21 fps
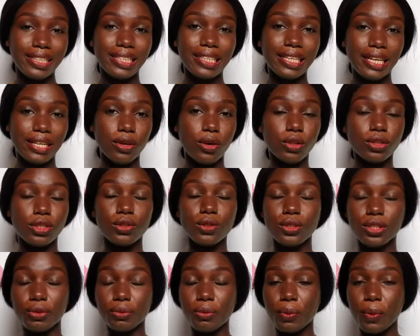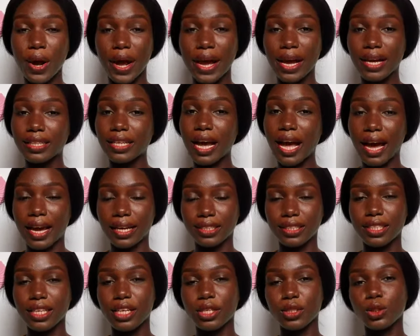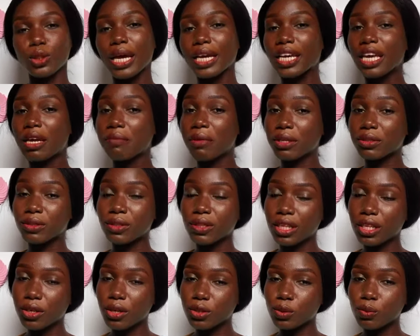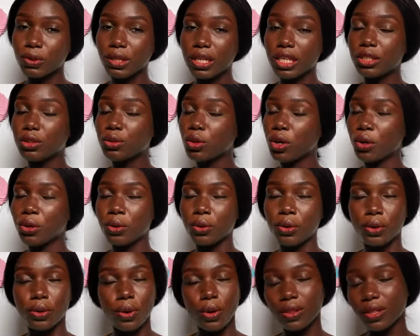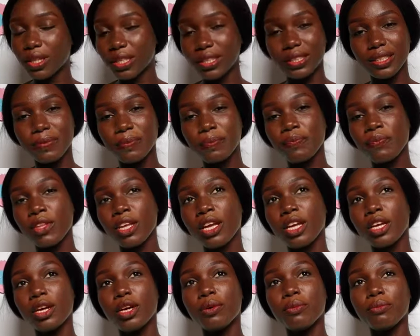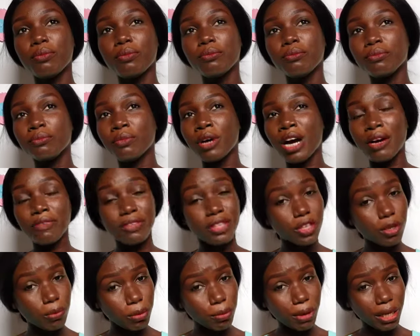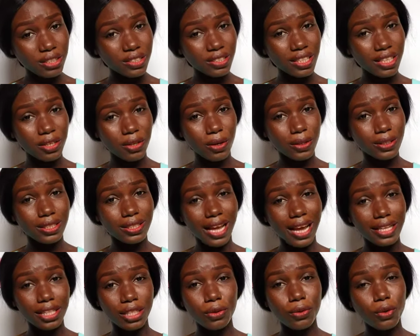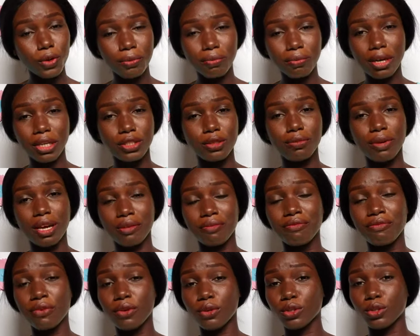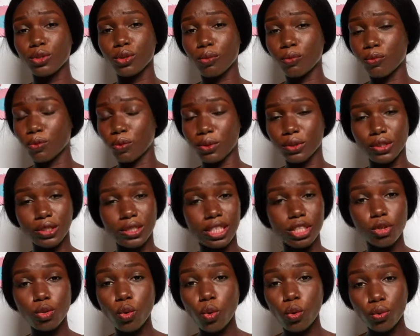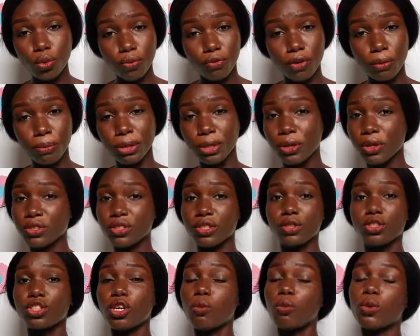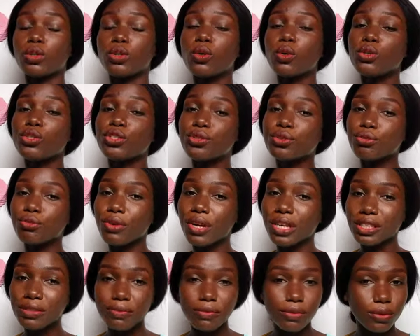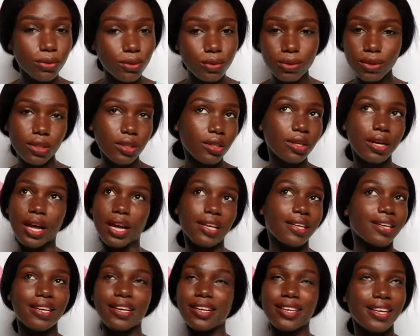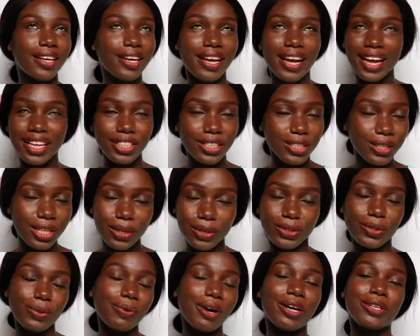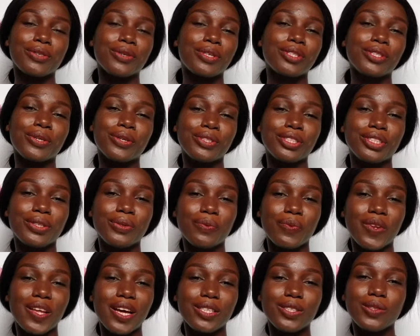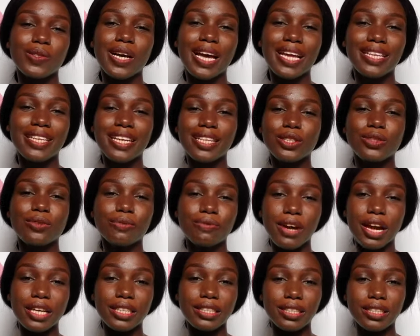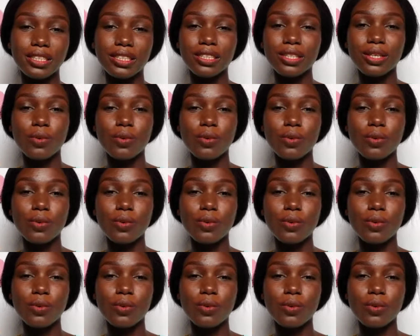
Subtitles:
needed or to the required height. So I came back to Lagos with little or nothing. After coming back to Lagos, I knew going back to my first job was a no-no for me because the job was so stressful. Like, I knew there was no way I was going to continue with that, so I needed to find